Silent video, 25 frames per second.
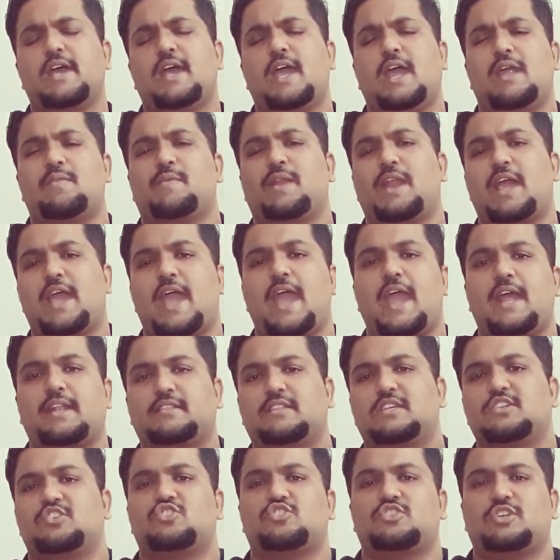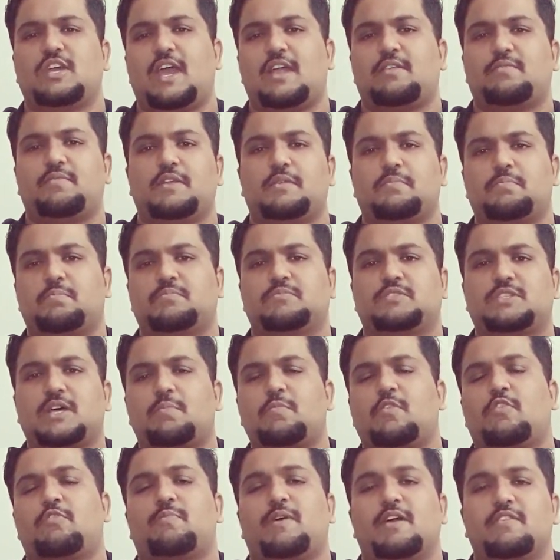and when I had this chat with
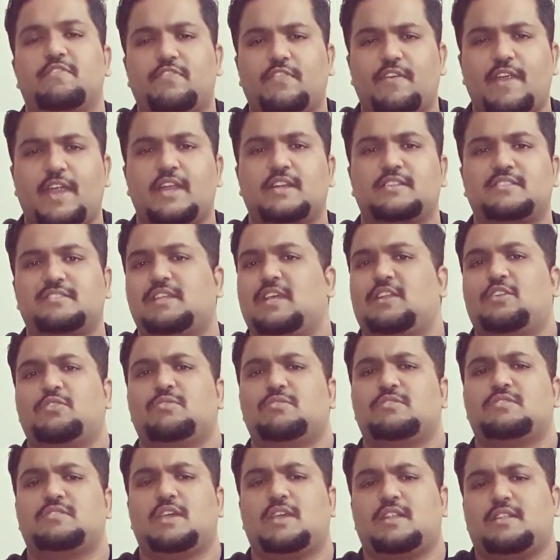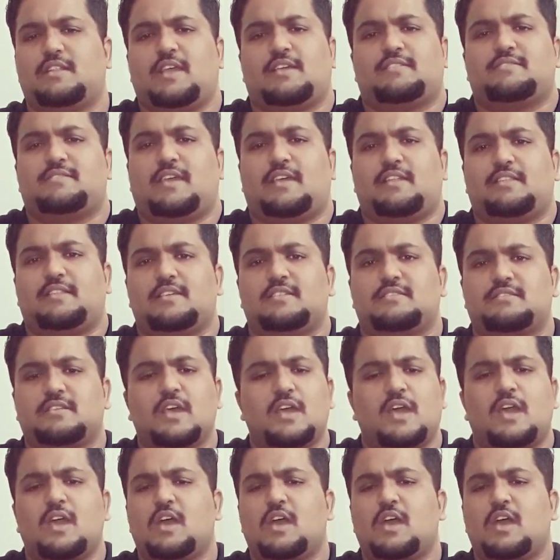some of my friends, they say this,